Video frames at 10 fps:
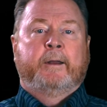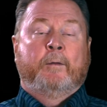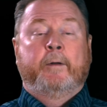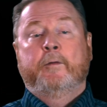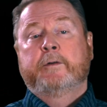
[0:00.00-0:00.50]

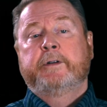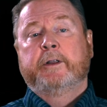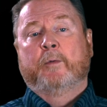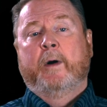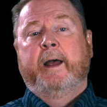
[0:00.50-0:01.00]
Well, of course,
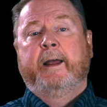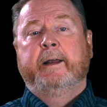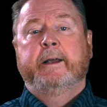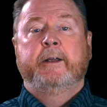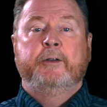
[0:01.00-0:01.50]
either
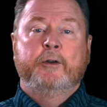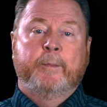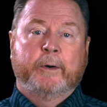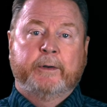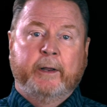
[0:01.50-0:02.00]
way, you
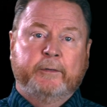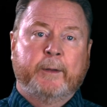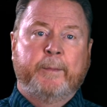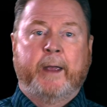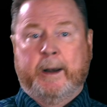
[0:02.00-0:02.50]

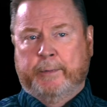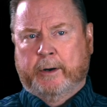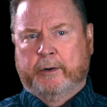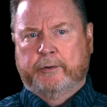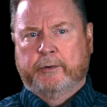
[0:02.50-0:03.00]
participate
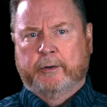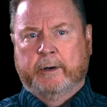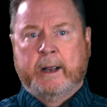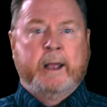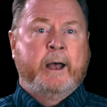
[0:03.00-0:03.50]
because your
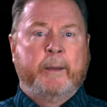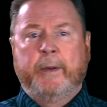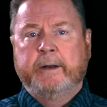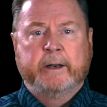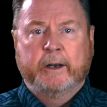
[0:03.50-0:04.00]

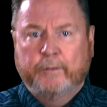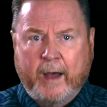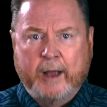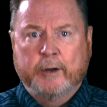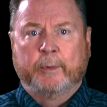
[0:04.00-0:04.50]
opinion is
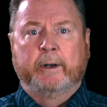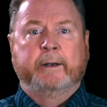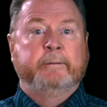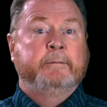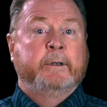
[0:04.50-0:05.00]
valuable
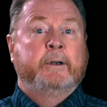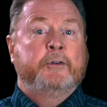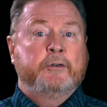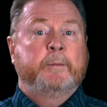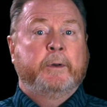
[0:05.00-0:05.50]
and
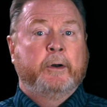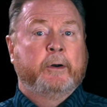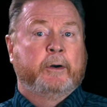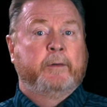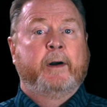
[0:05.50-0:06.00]
should be
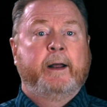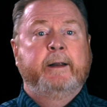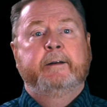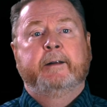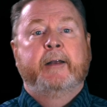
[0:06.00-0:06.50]
heard,
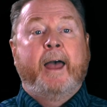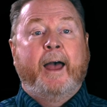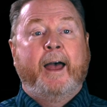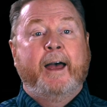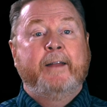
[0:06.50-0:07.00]
right?
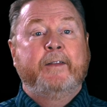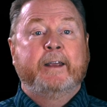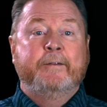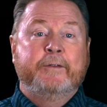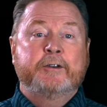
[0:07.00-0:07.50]
And the
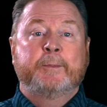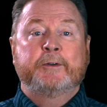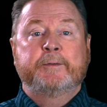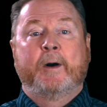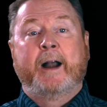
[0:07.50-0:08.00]
invisible
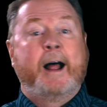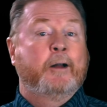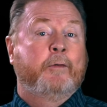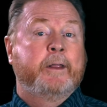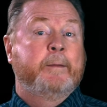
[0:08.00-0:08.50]
smart
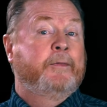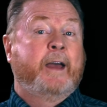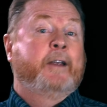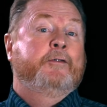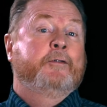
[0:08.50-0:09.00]
algorithm
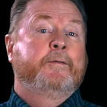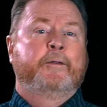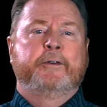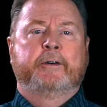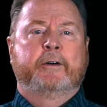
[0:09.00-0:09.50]
thanks you
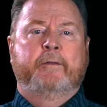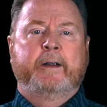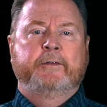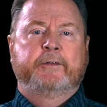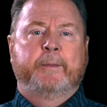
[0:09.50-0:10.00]
for your
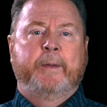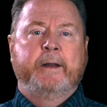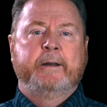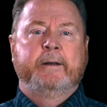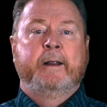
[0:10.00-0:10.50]
gracious
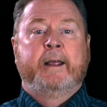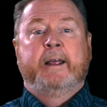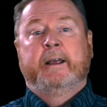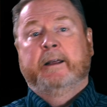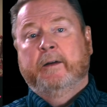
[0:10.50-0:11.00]
opinion,
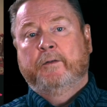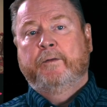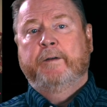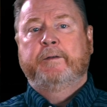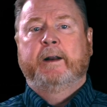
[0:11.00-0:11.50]
gives
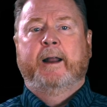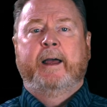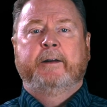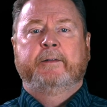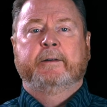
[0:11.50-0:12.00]
50
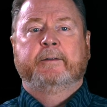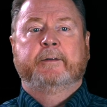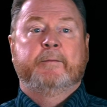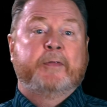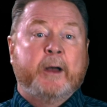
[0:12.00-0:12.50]
likes and
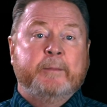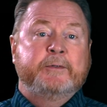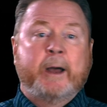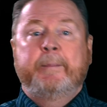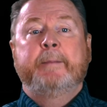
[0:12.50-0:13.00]
some
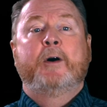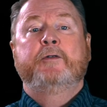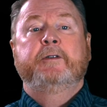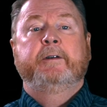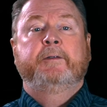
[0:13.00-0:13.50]
thumbs up
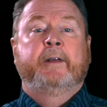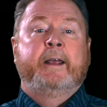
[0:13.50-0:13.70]
emojis,